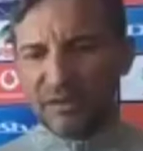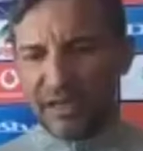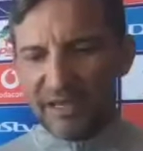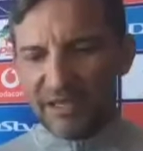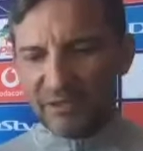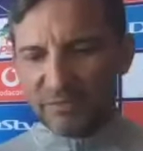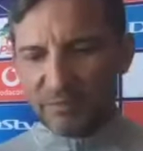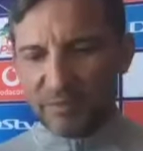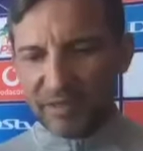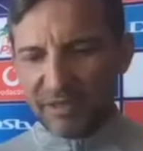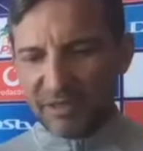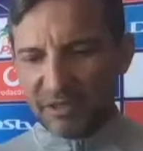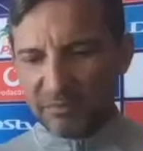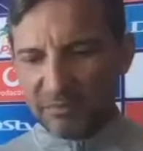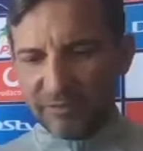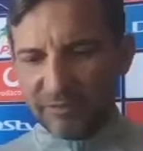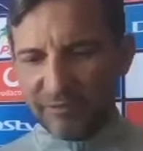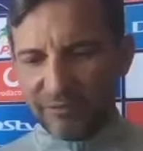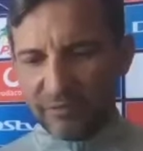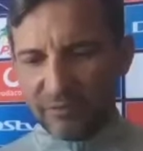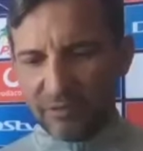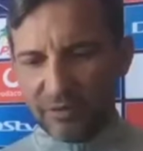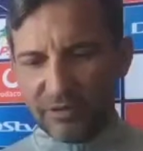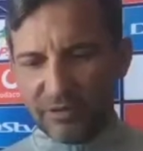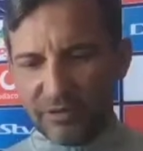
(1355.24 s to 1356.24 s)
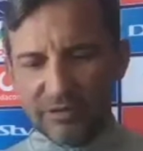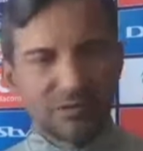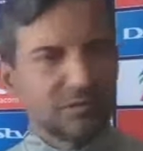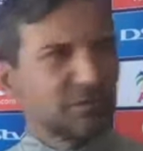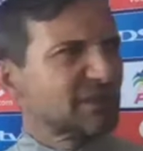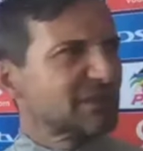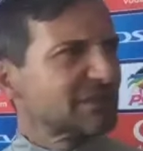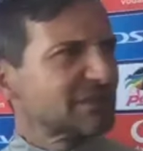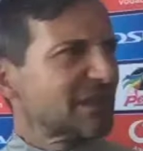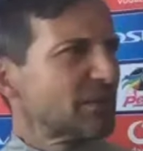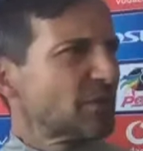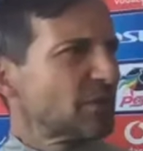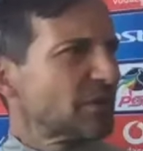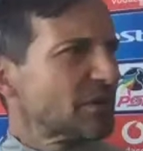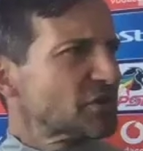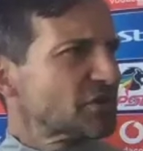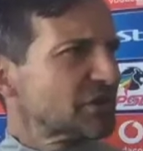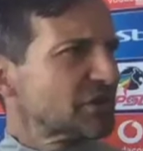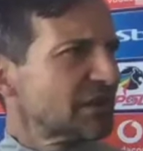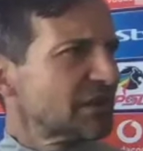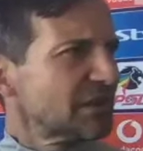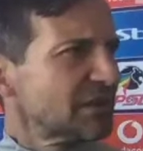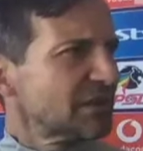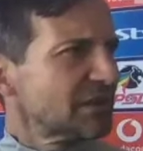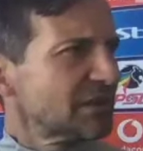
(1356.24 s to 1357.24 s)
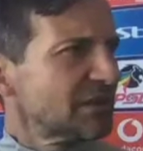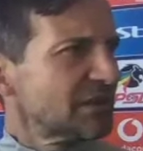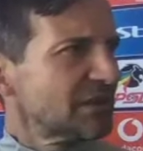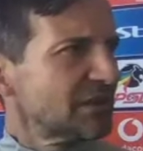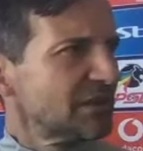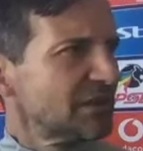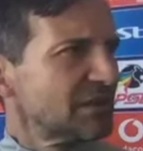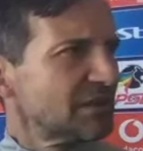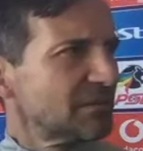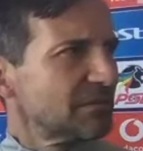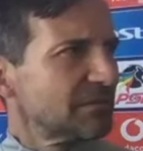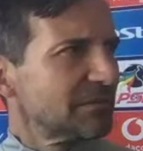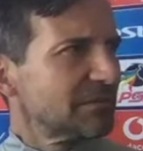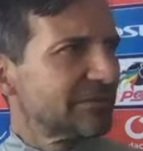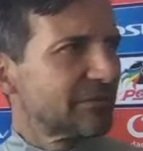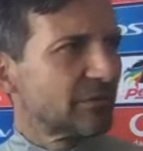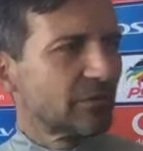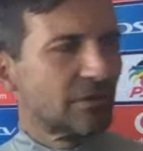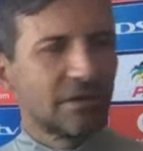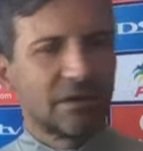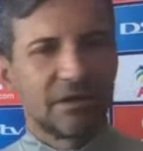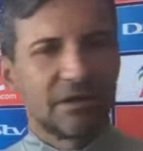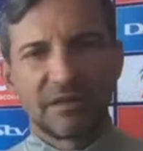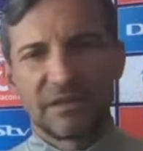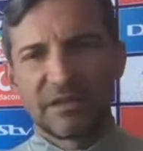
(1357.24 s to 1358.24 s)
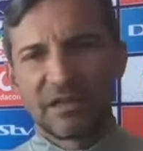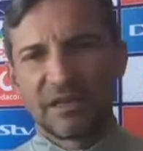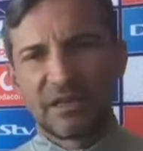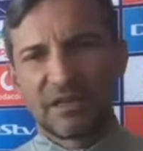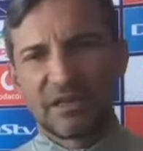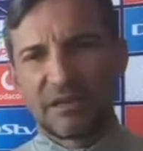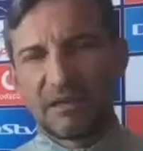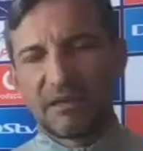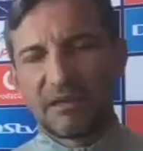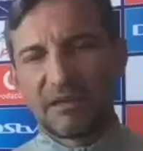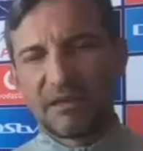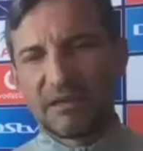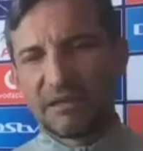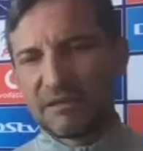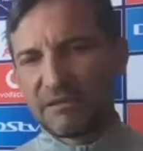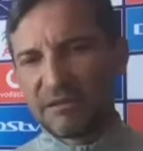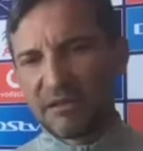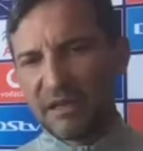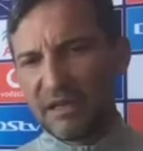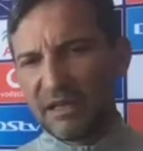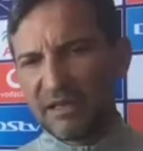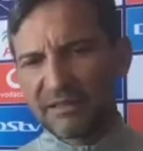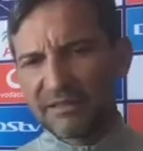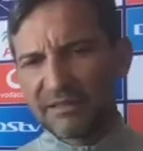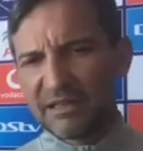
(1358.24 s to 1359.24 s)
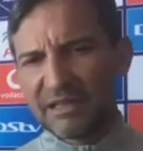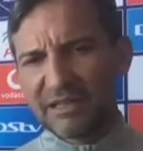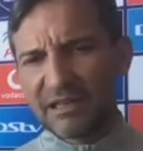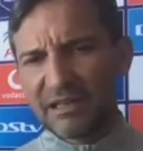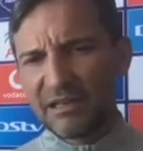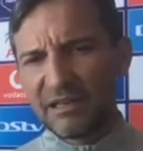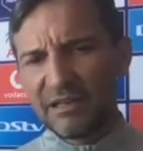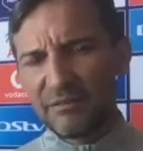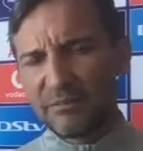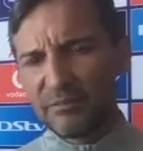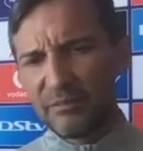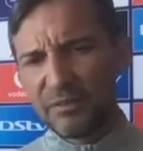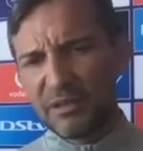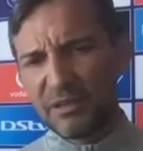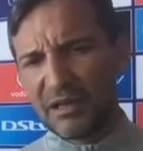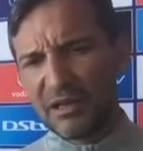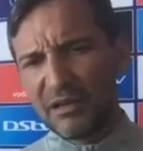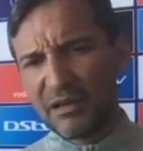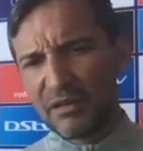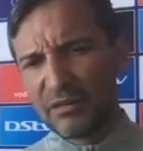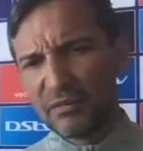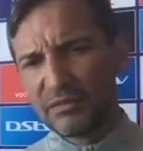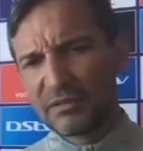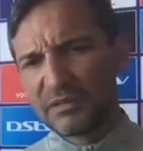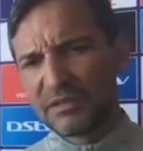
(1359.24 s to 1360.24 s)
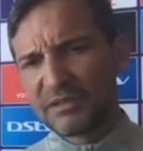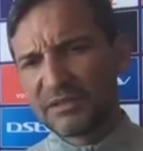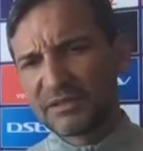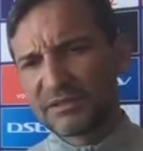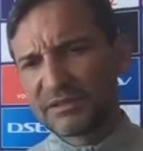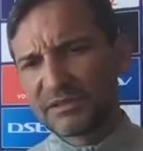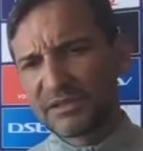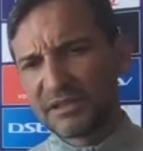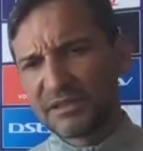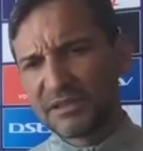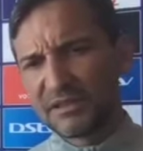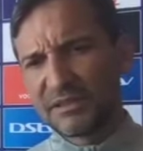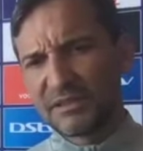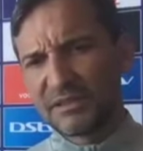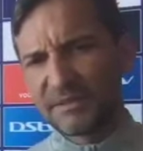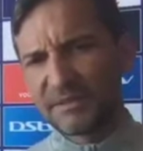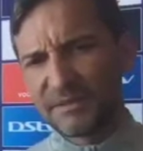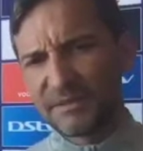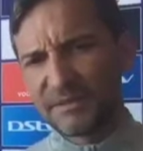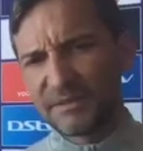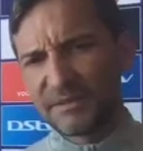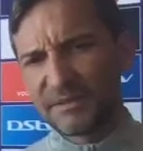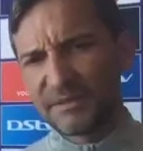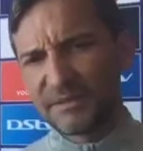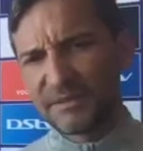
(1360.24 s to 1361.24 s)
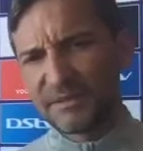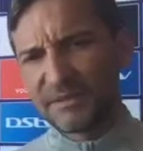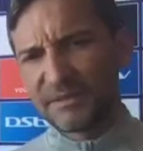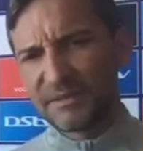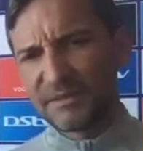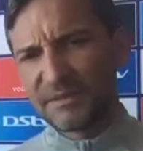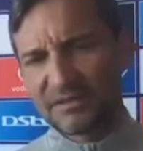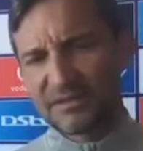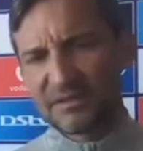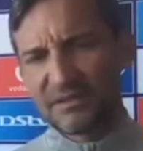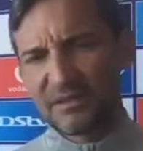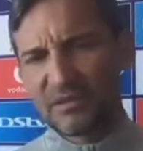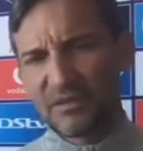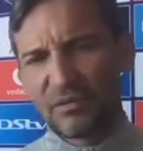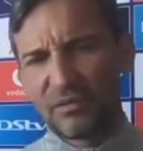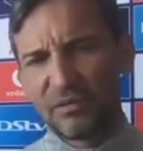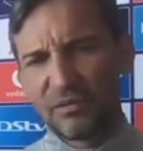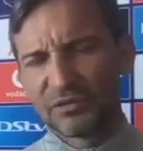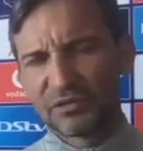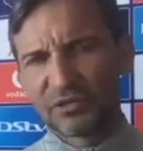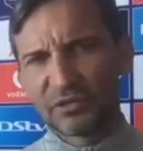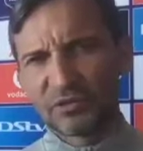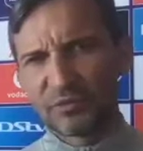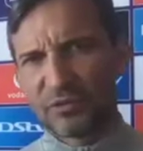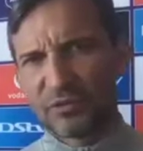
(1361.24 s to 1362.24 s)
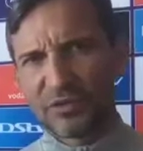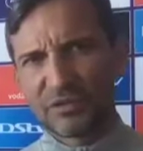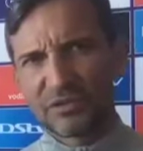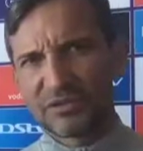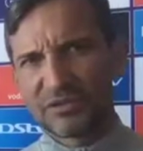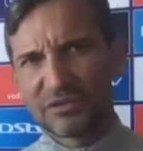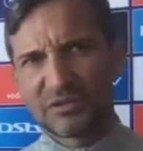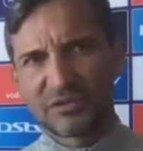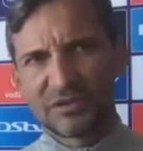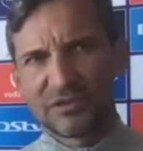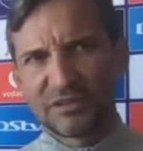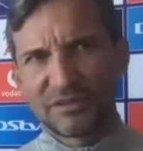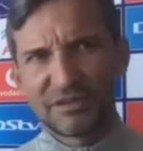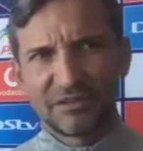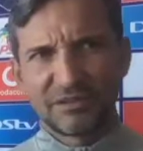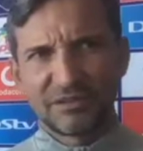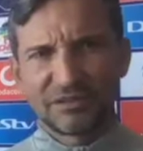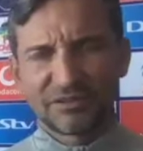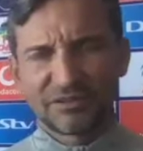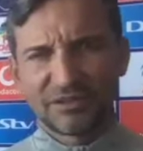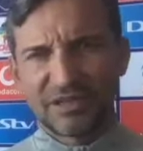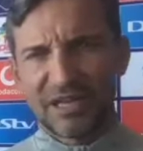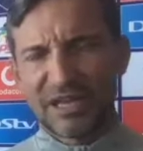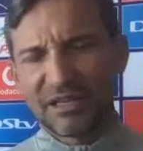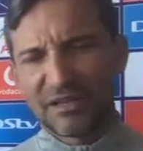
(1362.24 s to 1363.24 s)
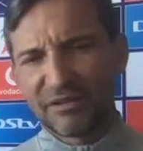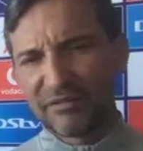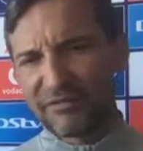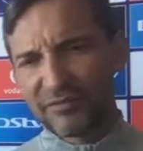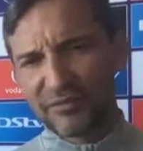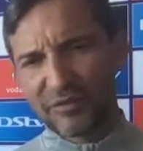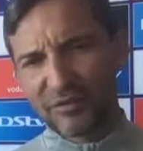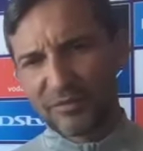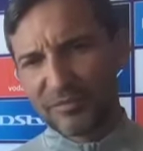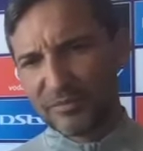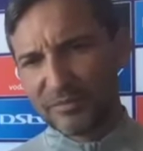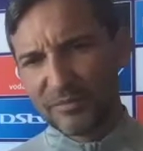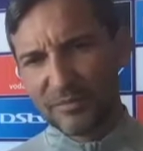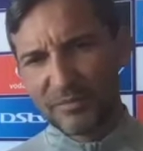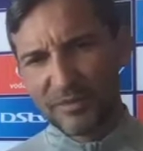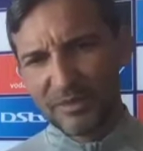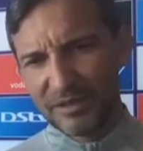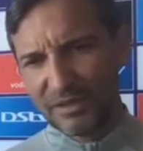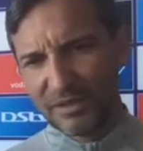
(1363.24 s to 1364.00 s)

explained this before. It's the same question, eh, Before, huh? yeah, uh, it's not a, me alone. It's uh, it's the whole squad, uh, starting from